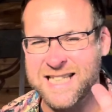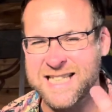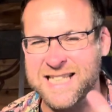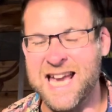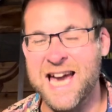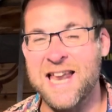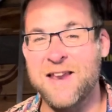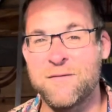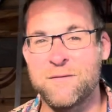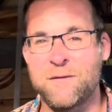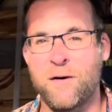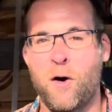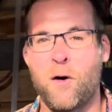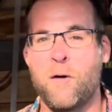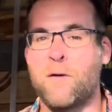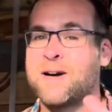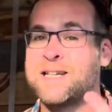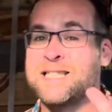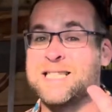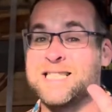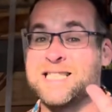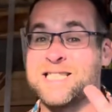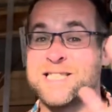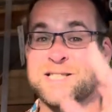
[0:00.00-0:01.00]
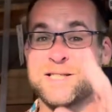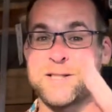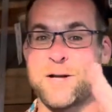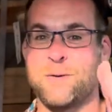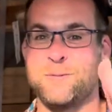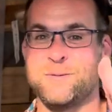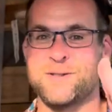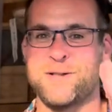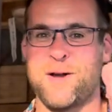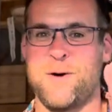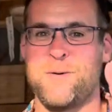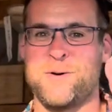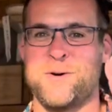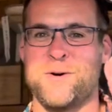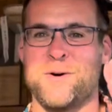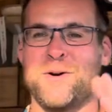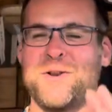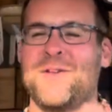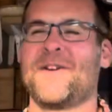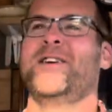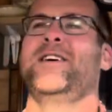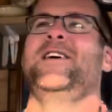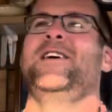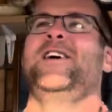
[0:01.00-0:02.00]
get involved because it's so, so good.
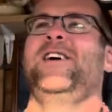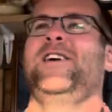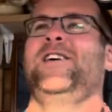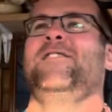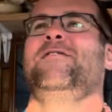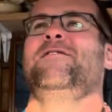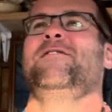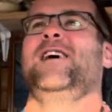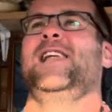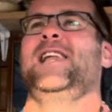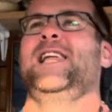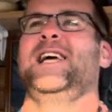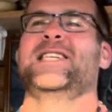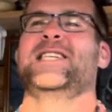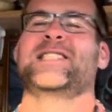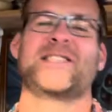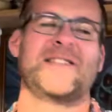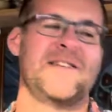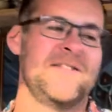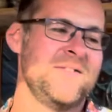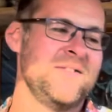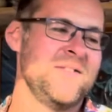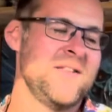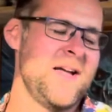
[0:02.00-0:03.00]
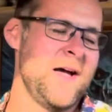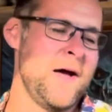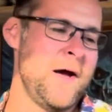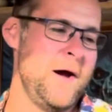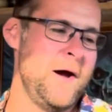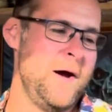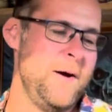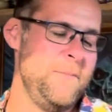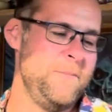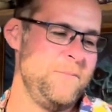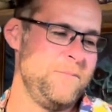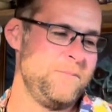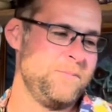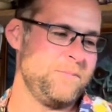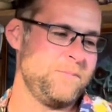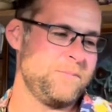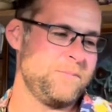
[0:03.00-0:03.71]
It really is. Um,